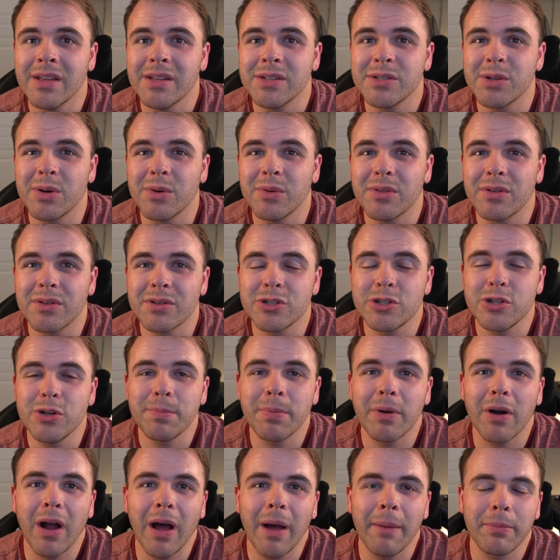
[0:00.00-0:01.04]
So they're
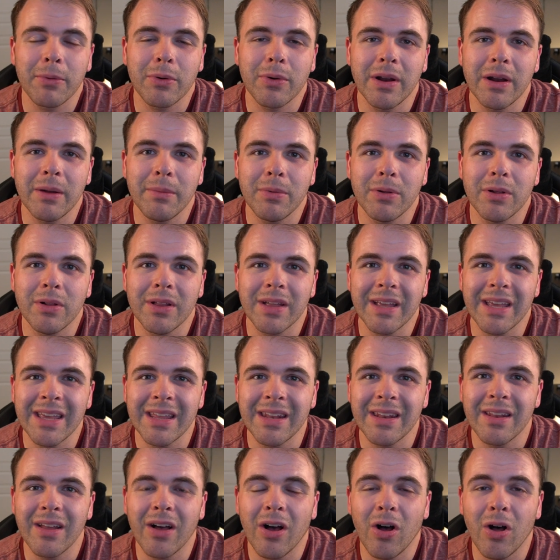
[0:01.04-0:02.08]
super upgradable
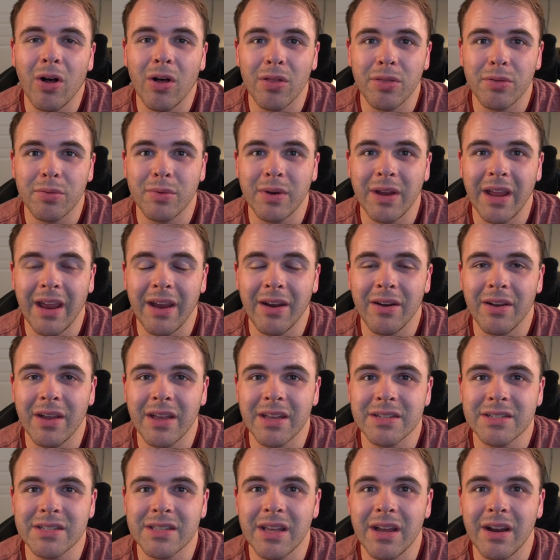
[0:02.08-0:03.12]
in all 3
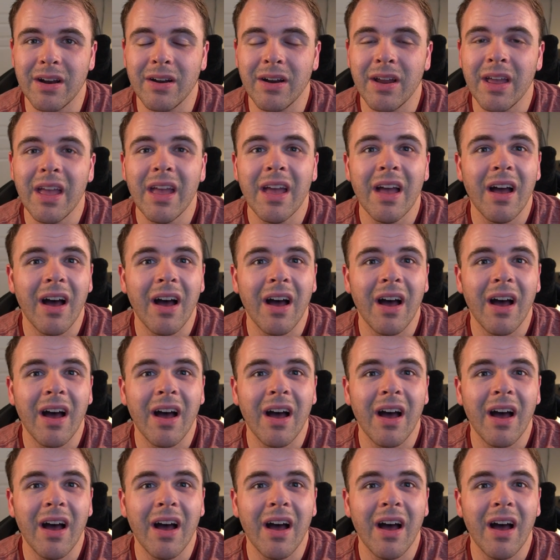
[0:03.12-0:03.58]
areas there.